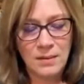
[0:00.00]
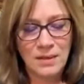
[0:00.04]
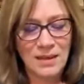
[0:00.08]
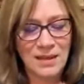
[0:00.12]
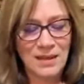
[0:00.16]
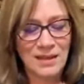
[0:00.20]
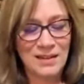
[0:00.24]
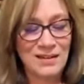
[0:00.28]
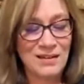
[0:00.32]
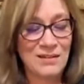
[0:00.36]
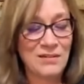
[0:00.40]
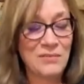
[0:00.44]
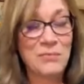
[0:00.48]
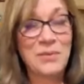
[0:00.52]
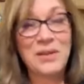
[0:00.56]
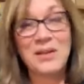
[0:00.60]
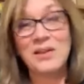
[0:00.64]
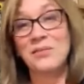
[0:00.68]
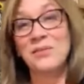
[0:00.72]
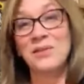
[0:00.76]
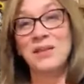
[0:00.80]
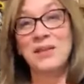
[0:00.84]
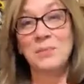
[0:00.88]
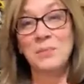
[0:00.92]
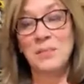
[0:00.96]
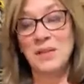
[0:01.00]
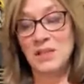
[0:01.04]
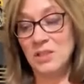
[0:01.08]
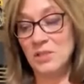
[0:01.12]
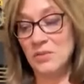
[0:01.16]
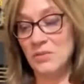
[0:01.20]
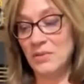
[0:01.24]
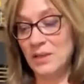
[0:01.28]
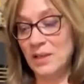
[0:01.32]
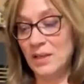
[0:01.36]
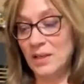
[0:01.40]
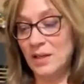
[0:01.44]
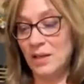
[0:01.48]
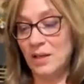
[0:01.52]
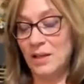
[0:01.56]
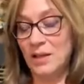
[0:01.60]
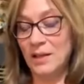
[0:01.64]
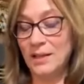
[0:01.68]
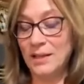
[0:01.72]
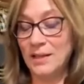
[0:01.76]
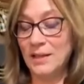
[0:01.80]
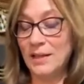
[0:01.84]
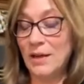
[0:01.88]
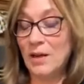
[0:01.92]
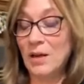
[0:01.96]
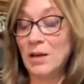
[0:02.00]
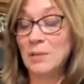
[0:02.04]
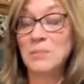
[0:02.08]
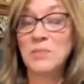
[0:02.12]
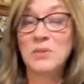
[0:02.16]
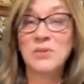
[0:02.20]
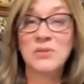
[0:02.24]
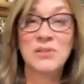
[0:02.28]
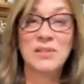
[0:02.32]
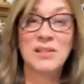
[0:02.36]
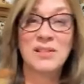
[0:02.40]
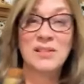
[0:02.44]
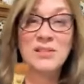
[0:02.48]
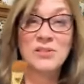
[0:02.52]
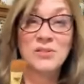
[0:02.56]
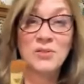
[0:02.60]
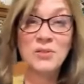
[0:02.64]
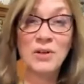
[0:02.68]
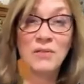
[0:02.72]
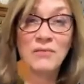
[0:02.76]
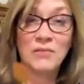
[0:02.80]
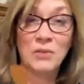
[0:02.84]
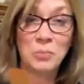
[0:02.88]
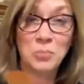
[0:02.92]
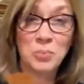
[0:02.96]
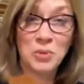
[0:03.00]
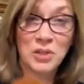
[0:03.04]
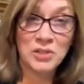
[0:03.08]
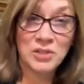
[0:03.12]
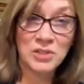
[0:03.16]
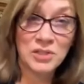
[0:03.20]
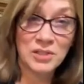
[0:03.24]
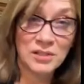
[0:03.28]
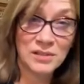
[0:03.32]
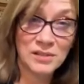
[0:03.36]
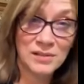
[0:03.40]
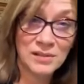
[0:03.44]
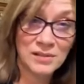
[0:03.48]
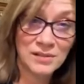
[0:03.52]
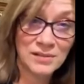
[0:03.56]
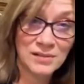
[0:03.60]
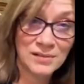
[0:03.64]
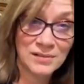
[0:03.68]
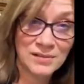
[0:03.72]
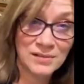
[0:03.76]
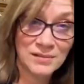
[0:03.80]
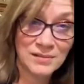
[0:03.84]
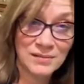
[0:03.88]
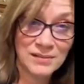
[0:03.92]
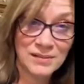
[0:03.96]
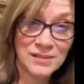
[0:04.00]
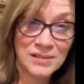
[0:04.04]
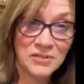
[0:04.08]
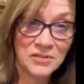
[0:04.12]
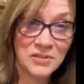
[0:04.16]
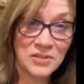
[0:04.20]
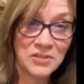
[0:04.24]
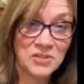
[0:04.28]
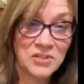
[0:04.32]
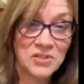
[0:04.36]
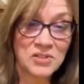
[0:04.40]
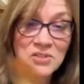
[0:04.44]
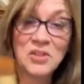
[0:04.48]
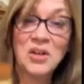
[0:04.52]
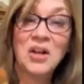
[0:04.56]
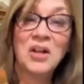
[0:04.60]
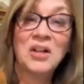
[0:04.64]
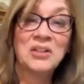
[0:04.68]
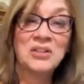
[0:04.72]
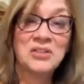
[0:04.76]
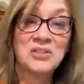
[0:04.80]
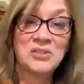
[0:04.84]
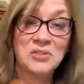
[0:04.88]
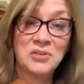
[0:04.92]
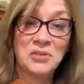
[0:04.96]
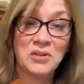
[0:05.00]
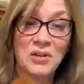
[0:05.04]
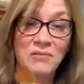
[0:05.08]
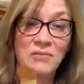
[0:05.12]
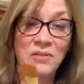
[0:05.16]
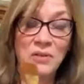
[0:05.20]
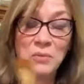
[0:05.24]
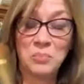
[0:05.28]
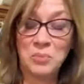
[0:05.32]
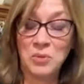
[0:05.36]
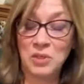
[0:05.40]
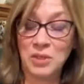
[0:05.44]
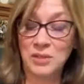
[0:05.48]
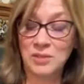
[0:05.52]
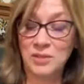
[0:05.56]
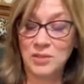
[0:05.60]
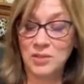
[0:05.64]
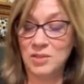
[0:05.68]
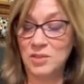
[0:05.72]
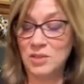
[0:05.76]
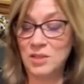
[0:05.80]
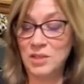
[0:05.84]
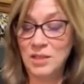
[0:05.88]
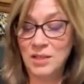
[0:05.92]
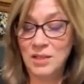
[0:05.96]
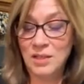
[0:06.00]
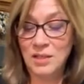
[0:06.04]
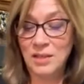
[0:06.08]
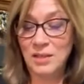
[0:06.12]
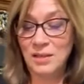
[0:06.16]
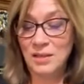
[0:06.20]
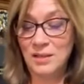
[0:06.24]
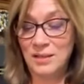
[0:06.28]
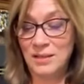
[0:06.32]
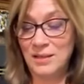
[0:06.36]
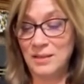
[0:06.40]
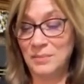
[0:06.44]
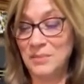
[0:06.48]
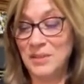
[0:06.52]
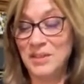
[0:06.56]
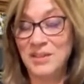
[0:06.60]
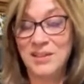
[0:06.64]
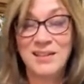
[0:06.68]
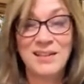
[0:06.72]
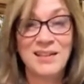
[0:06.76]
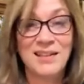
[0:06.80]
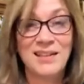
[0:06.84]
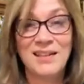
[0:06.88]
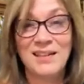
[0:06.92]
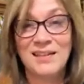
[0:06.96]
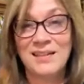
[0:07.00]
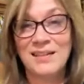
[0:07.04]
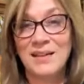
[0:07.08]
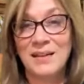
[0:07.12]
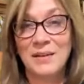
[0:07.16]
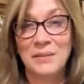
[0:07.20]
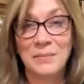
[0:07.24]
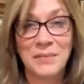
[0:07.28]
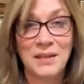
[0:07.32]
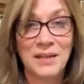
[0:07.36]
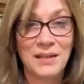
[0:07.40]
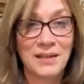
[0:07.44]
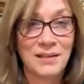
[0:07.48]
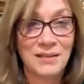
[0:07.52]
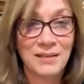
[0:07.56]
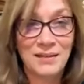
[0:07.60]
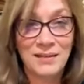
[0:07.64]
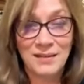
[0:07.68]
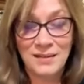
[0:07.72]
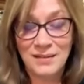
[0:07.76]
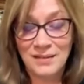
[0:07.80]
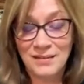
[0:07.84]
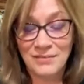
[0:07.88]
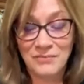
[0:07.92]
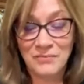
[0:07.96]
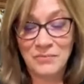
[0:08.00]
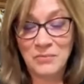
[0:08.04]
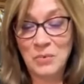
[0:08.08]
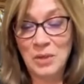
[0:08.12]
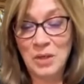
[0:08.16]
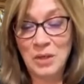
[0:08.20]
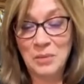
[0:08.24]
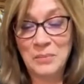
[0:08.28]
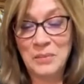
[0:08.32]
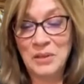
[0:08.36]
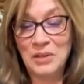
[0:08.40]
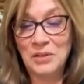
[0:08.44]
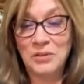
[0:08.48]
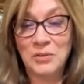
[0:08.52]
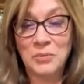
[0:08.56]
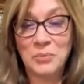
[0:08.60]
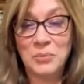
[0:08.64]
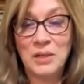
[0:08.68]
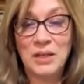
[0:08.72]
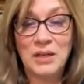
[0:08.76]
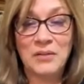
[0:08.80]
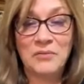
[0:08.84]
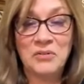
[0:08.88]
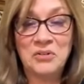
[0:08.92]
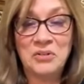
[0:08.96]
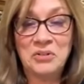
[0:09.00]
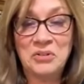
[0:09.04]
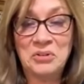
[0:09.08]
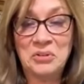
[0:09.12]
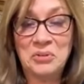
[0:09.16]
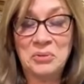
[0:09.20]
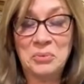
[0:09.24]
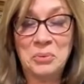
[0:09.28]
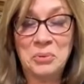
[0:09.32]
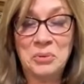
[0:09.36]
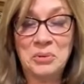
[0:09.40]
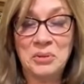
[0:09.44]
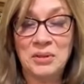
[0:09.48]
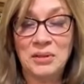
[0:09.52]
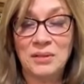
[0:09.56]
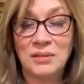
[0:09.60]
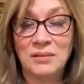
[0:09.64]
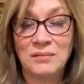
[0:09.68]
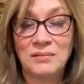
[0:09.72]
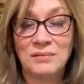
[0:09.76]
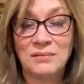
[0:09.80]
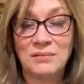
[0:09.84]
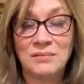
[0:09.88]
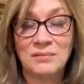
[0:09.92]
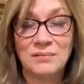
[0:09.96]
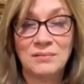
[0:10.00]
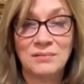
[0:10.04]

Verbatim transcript: And we don't need much of it at all. And now I'm using scruffy brushes. So they're just called a scruffy brush. Um, you can get them at Walmart or whatever, or